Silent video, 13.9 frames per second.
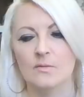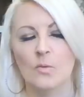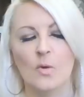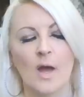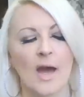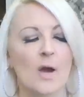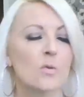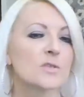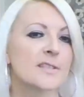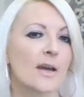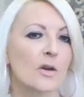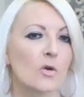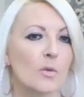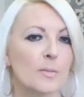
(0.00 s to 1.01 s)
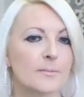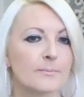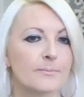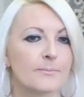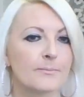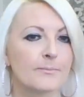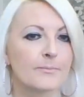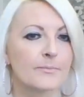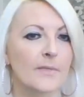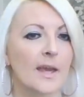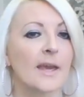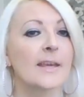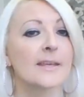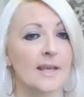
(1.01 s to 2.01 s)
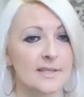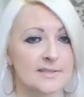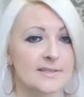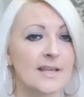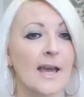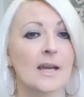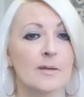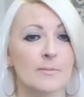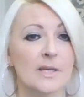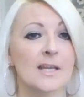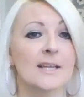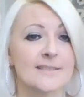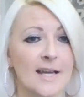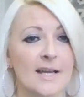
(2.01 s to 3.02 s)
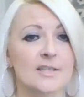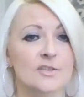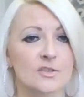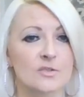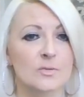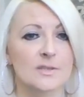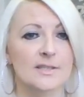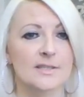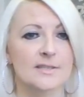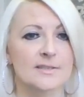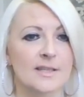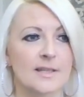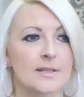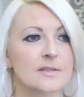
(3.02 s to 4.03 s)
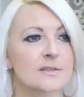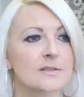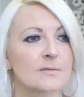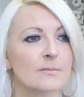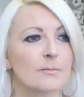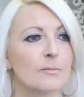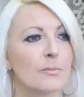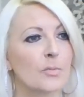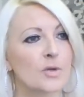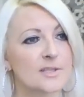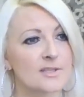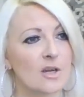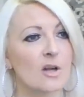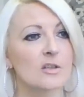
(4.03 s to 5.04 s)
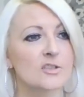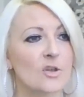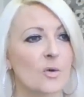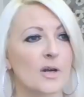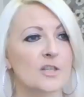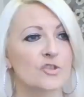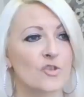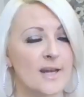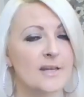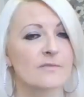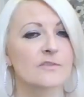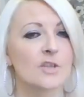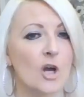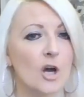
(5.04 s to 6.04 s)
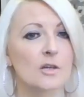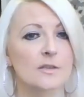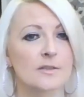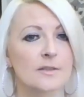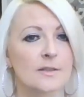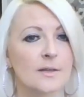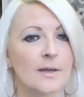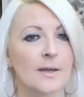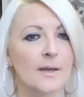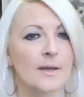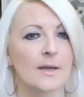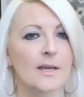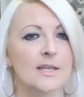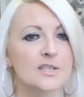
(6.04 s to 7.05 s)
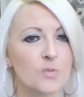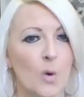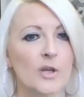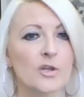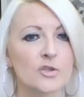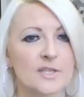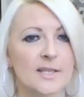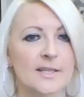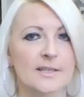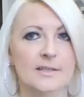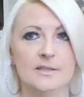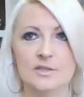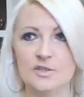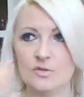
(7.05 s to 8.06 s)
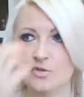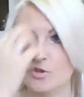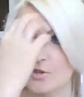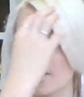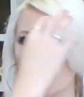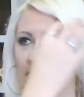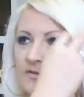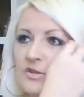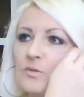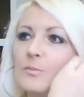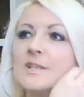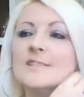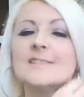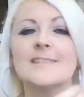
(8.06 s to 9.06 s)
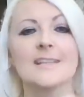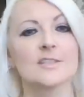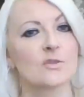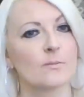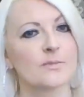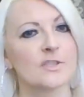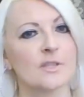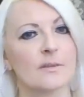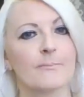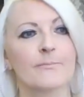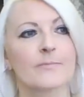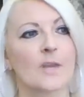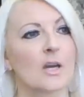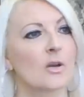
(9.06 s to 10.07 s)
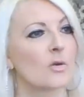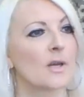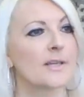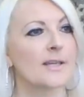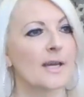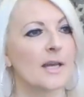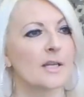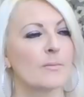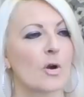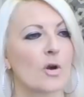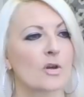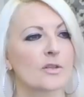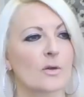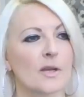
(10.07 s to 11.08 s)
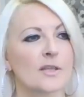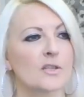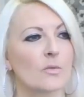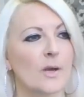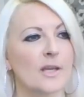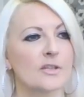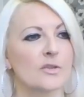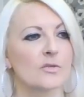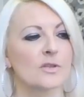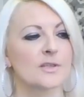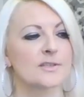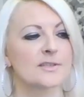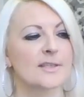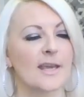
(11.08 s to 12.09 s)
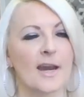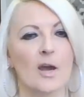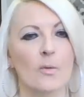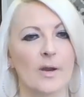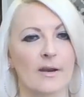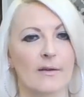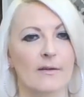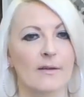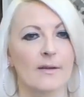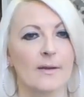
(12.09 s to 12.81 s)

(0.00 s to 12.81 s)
How is that coming? Yes, the enemy attacks us with these things, but it's also our train of thought it's what you're thinking. So just say if somebody said something to you, I don't like you anymore, I don't like the way you do this, get out of here.